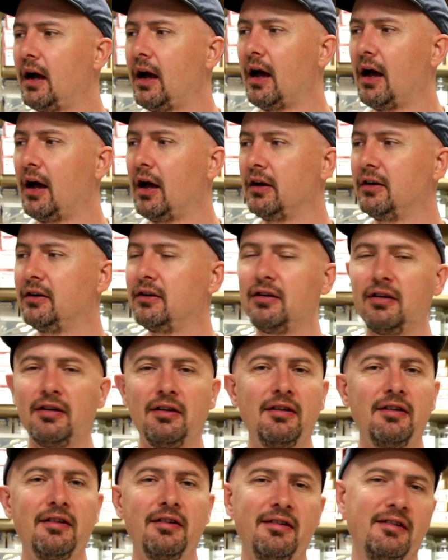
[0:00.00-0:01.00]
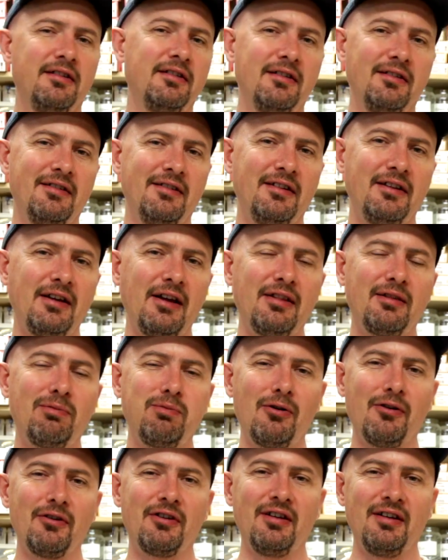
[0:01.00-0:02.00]
And guess
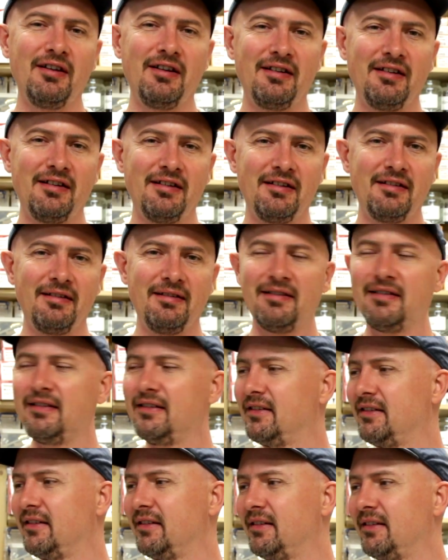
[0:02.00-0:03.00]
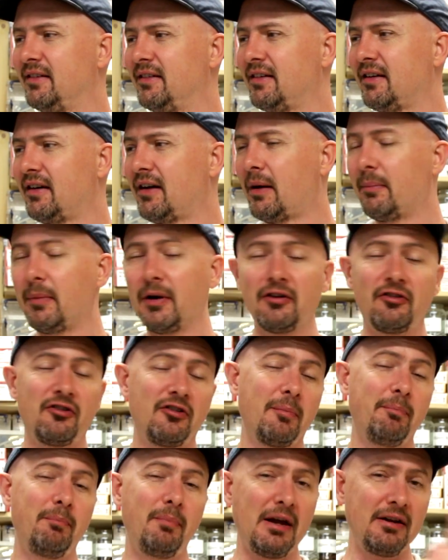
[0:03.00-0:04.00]
what? I managed
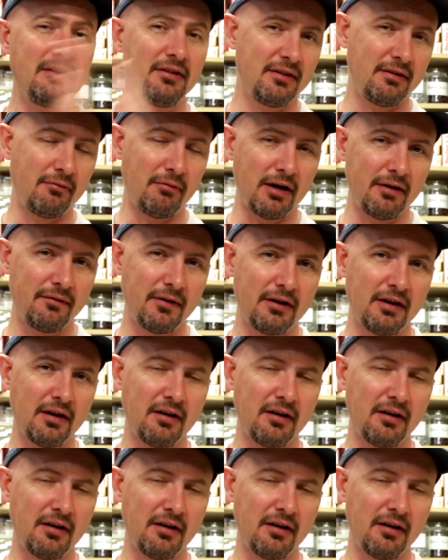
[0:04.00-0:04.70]
to bend the riving